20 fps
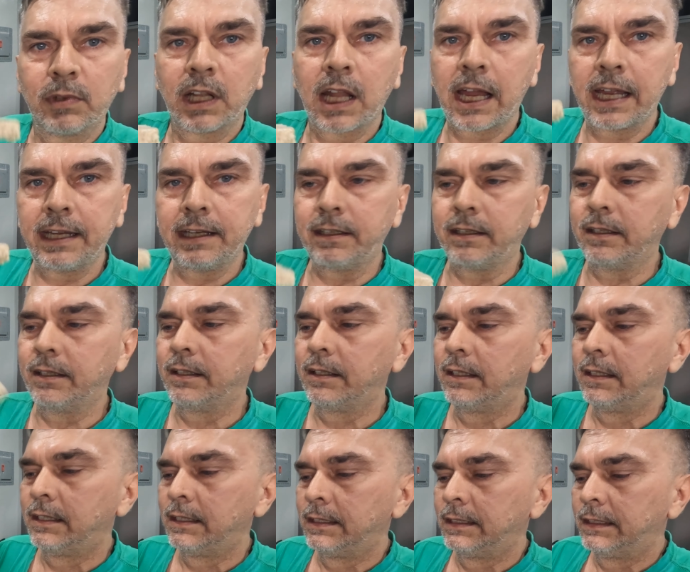light.
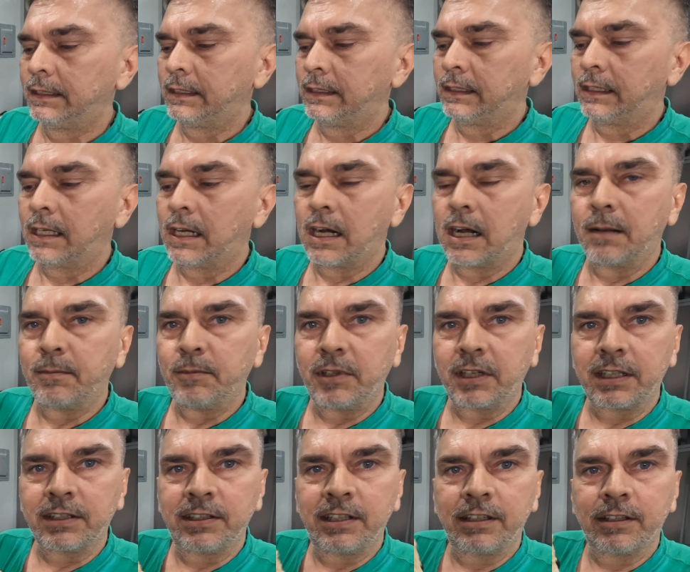You
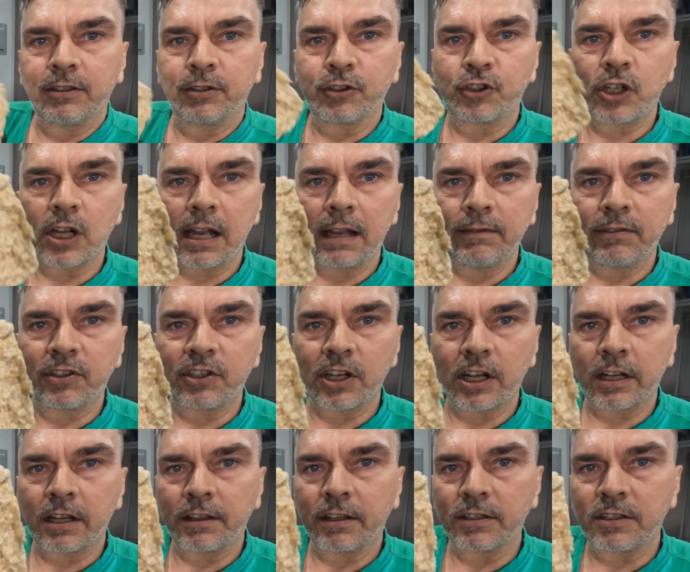can see the little chive
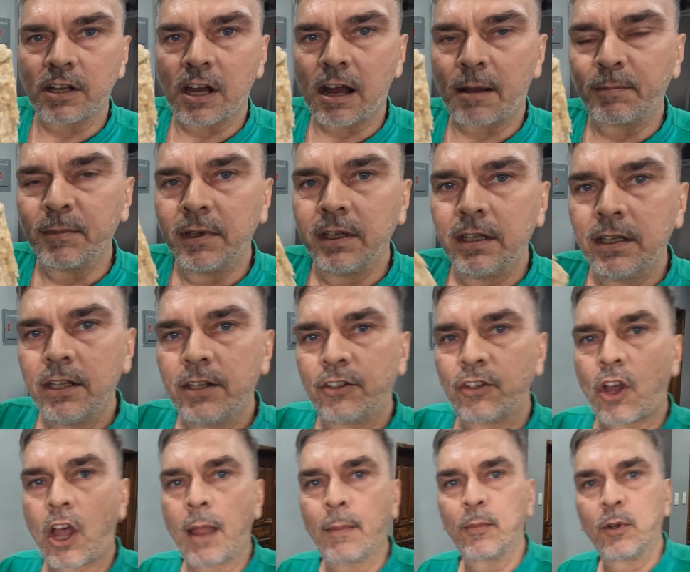stuck on the top.
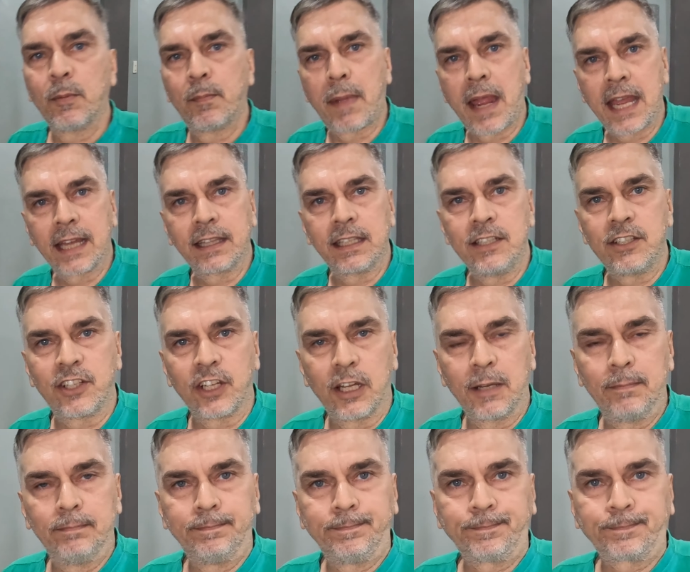So I'm gonna bag these
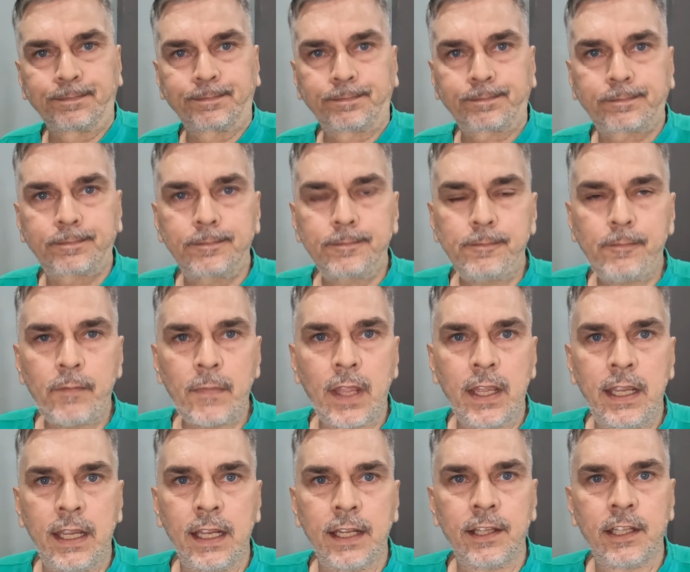up,
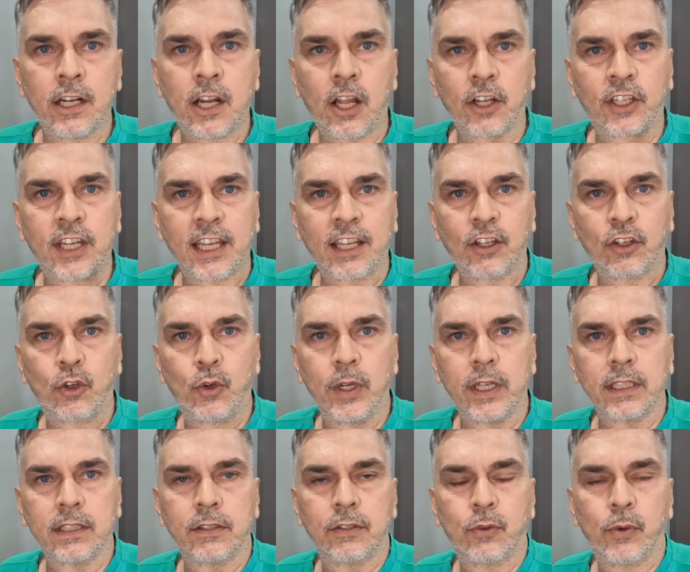and then I'll take a
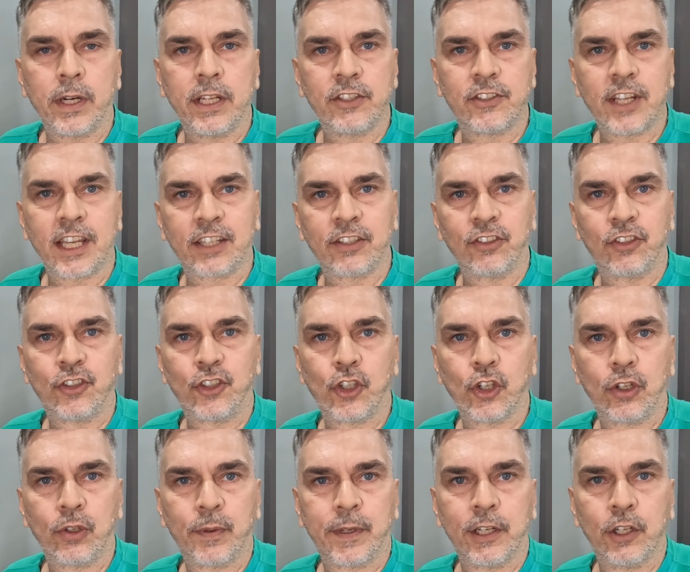quick 20 seconds to show
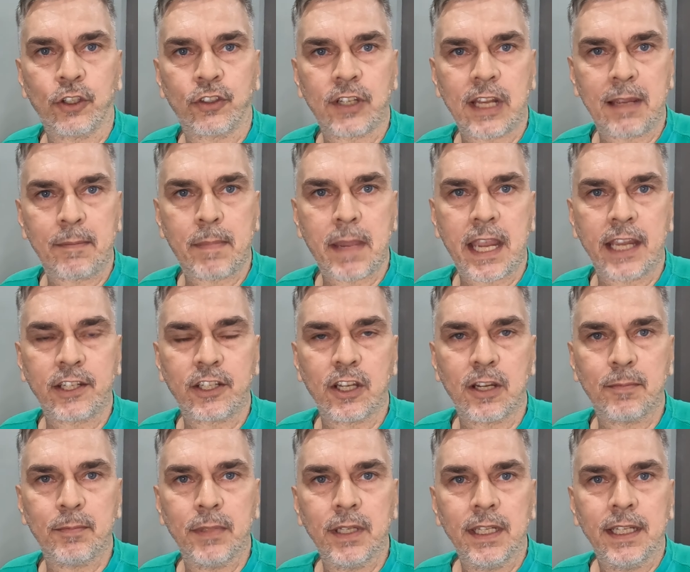you what it looks like bagged
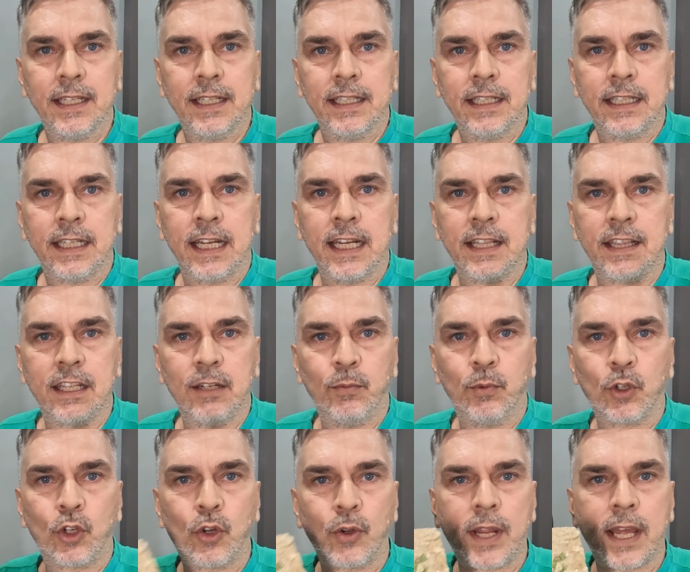up, and then
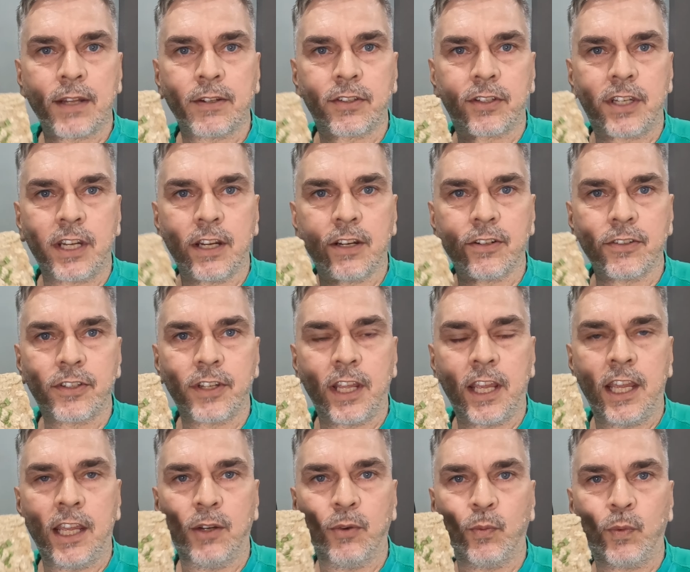we'll go downstairs
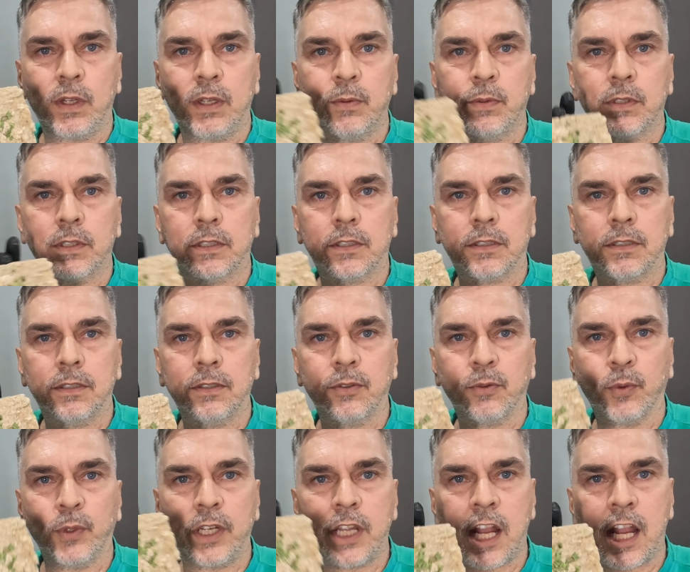and we will
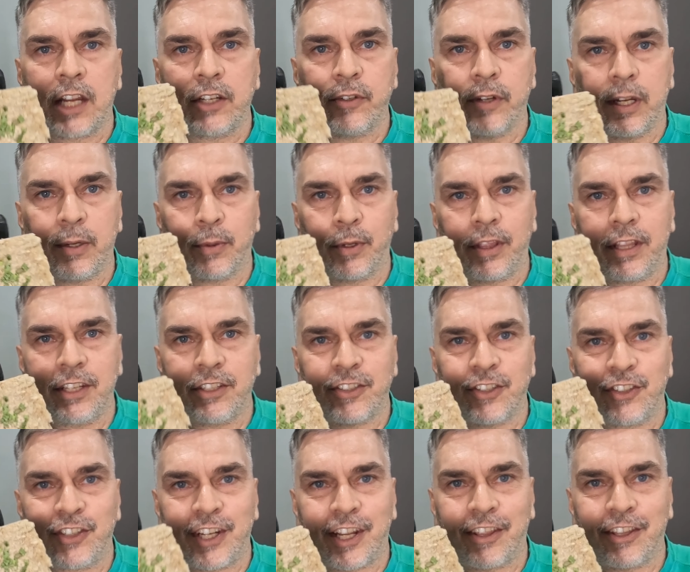rehydrate one of these and
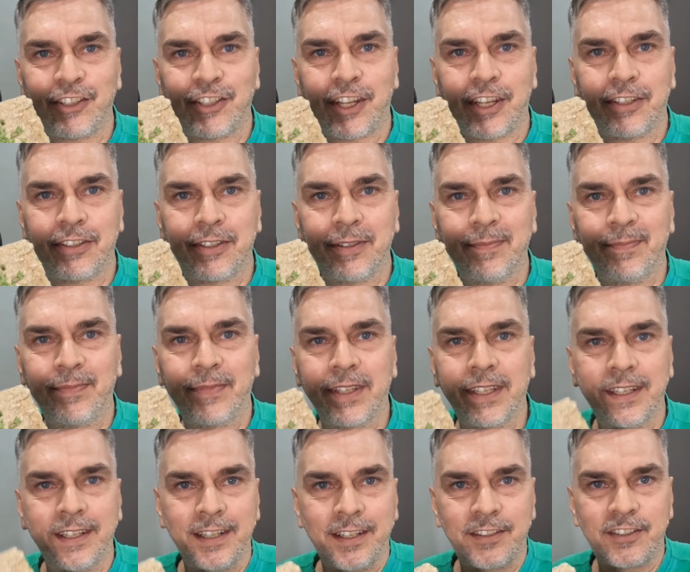see how they taste.
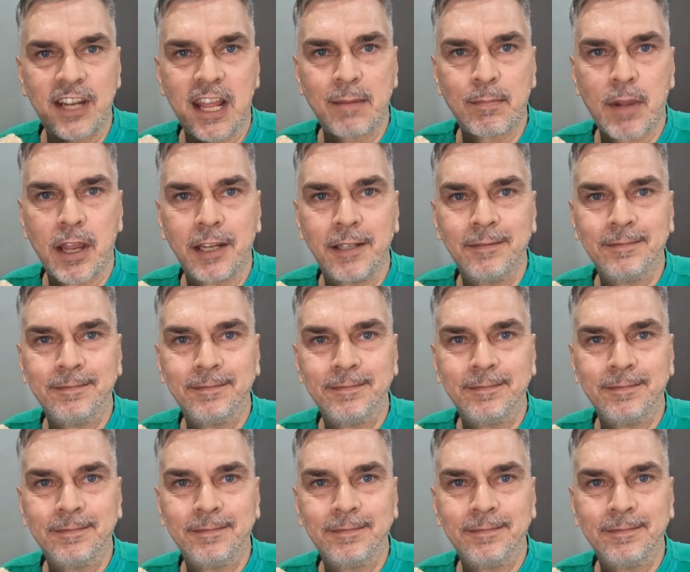Stand by.